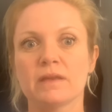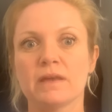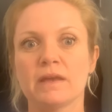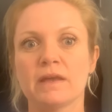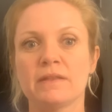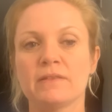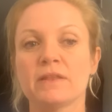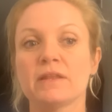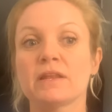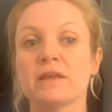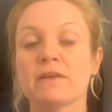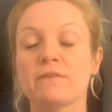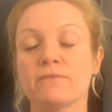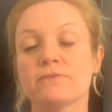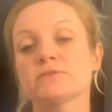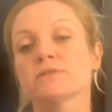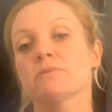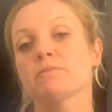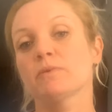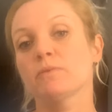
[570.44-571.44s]
And then if
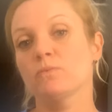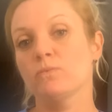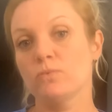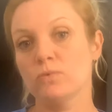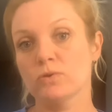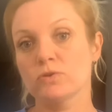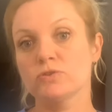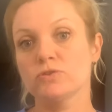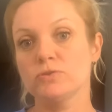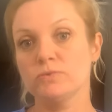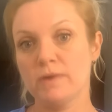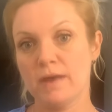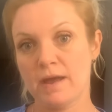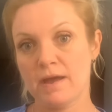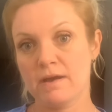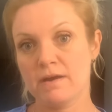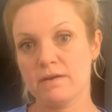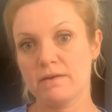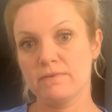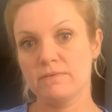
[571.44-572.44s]
someone were to
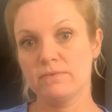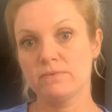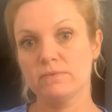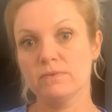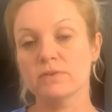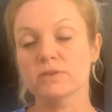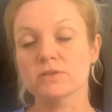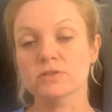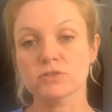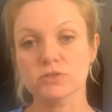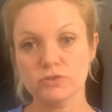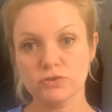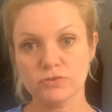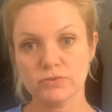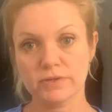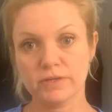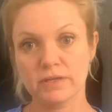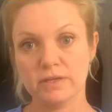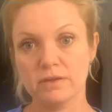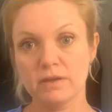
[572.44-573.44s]
have the
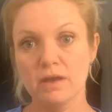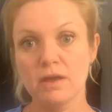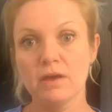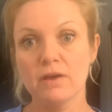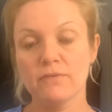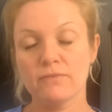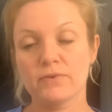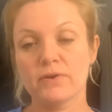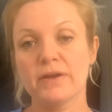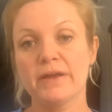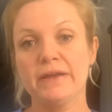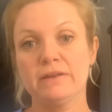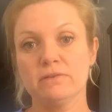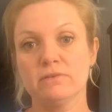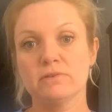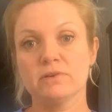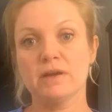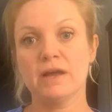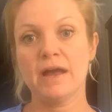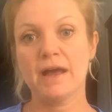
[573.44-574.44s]
surgery for a
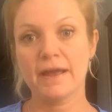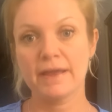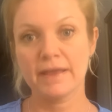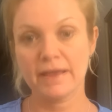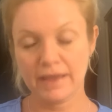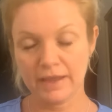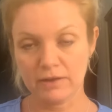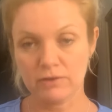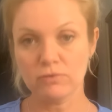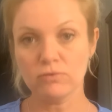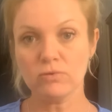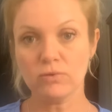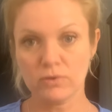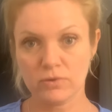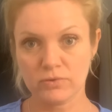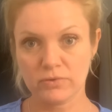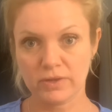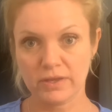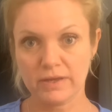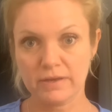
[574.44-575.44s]
hiatal
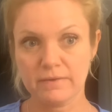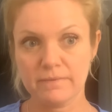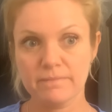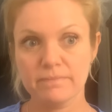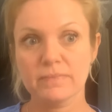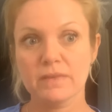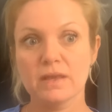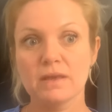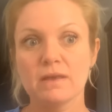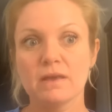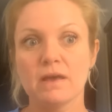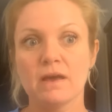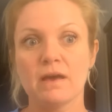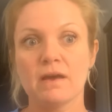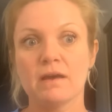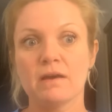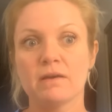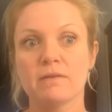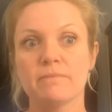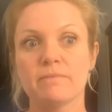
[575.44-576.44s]
hernia,
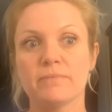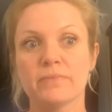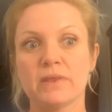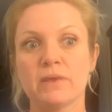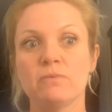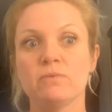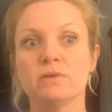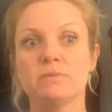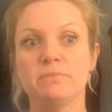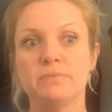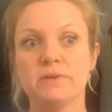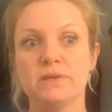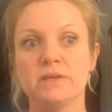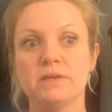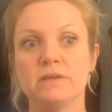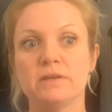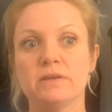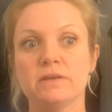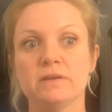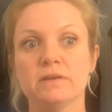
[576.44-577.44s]
it would
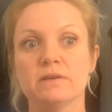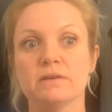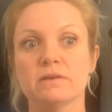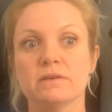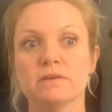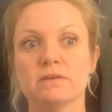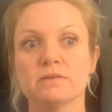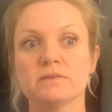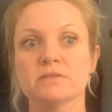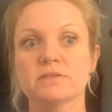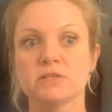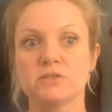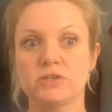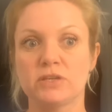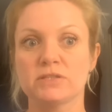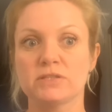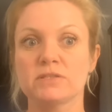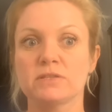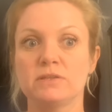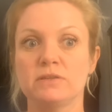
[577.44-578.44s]
be
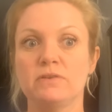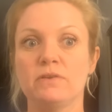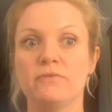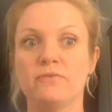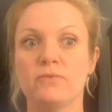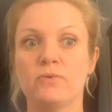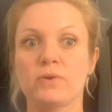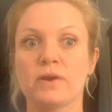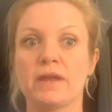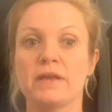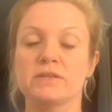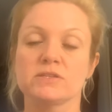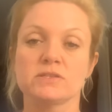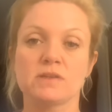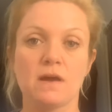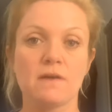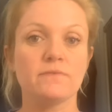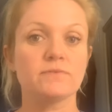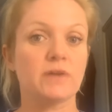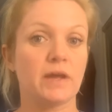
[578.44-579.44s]
suggested for a
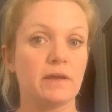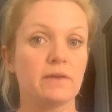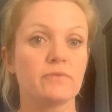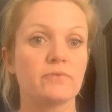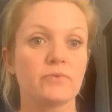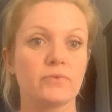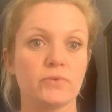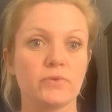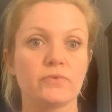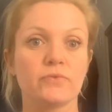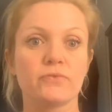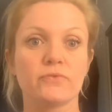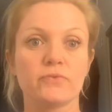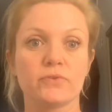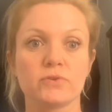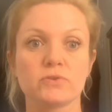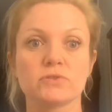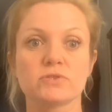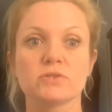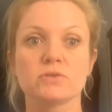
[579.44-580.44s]
soft diet for the
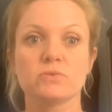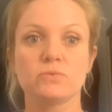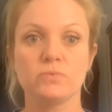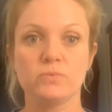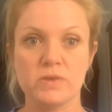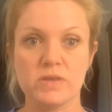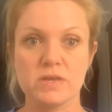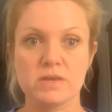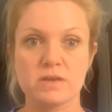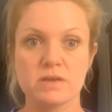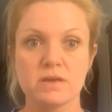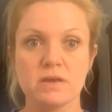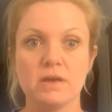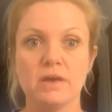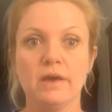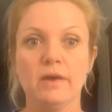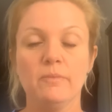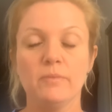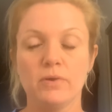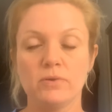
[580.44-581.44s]
first week
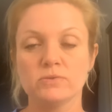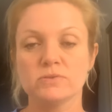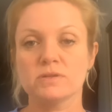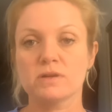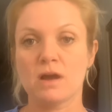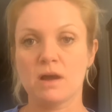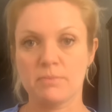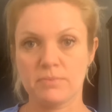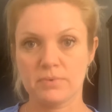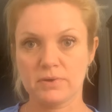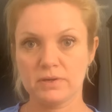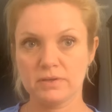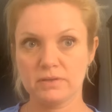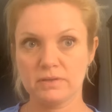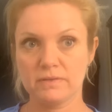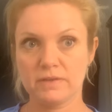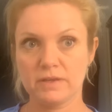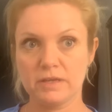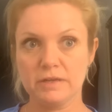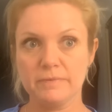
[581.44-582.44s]

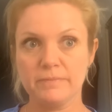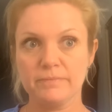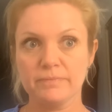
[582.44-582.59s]
post-operatively.